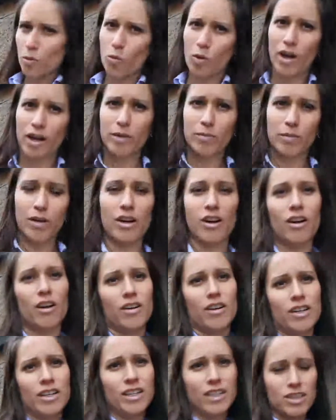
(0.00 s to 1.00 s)
wine
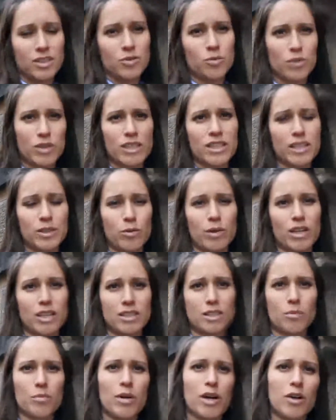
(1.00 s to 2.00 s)
bar is really what
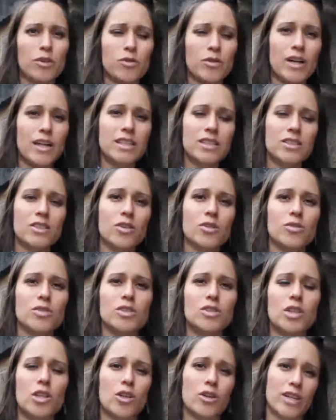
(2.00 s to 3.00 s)
it's about, right? So
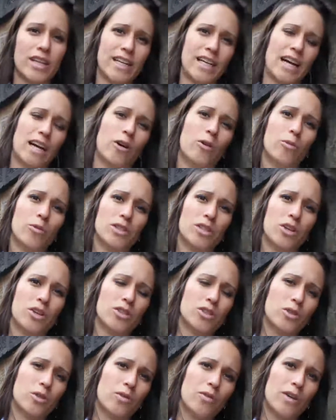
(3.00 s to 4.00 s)
looking out was
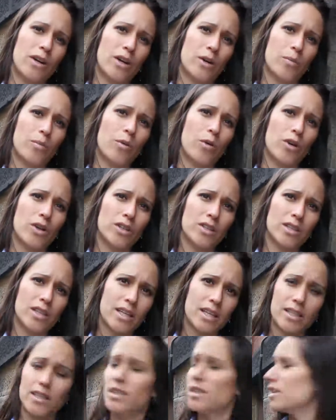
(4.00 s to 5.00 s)
also a very important
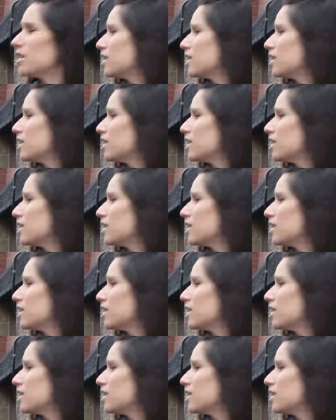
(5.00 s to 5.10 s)
thing